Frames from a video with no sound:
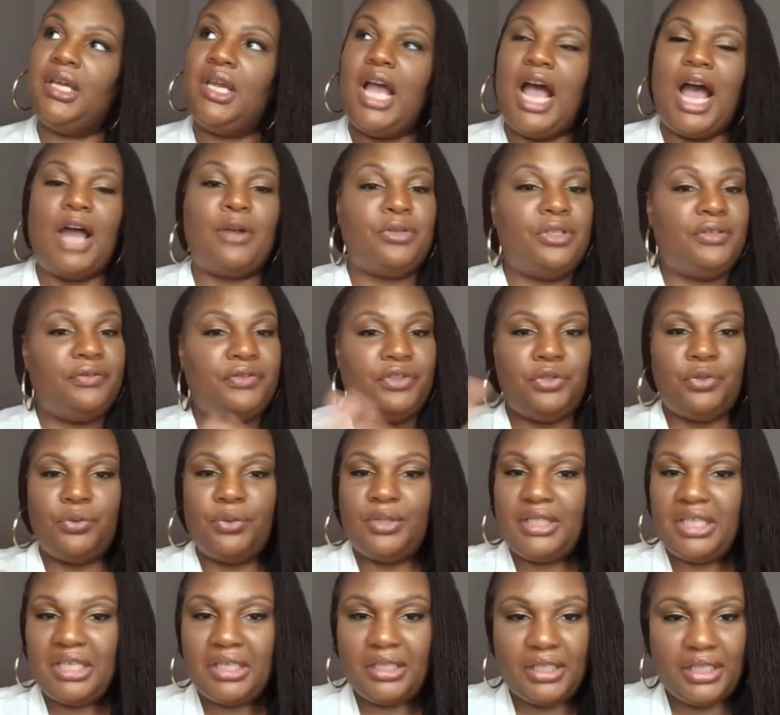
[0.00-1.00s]
don't even use
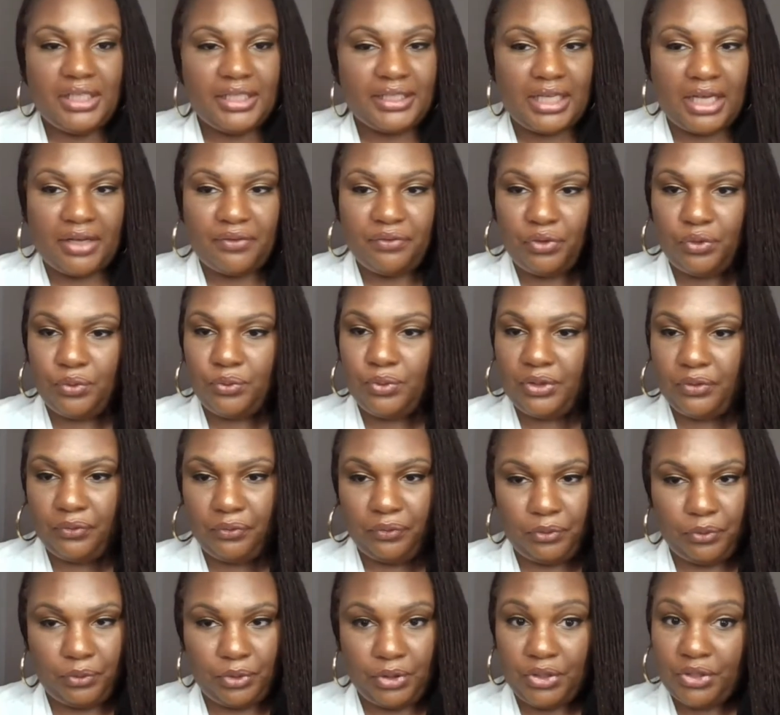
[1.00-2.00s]
techniques that I've used a
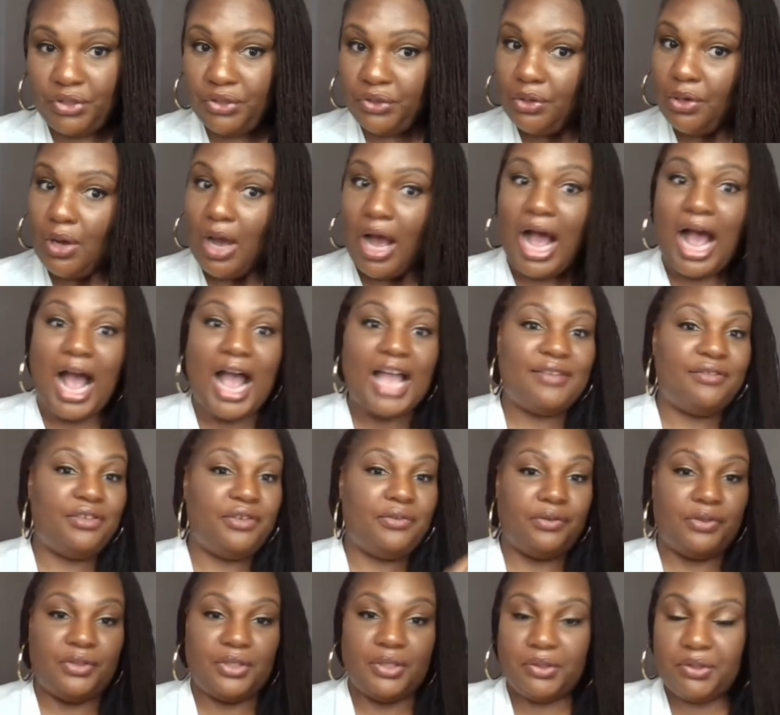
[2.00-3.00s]
few years ago. I've
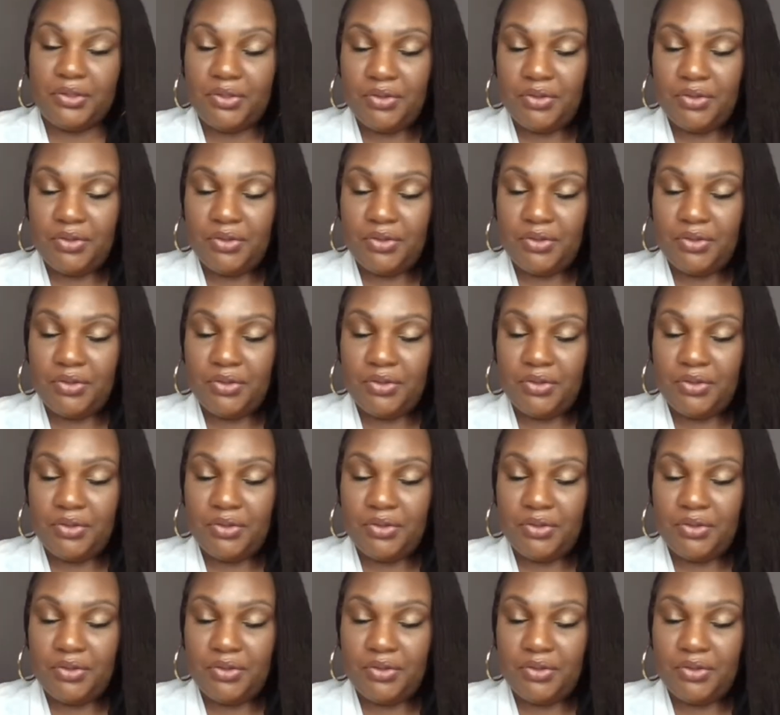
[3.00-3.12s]
even,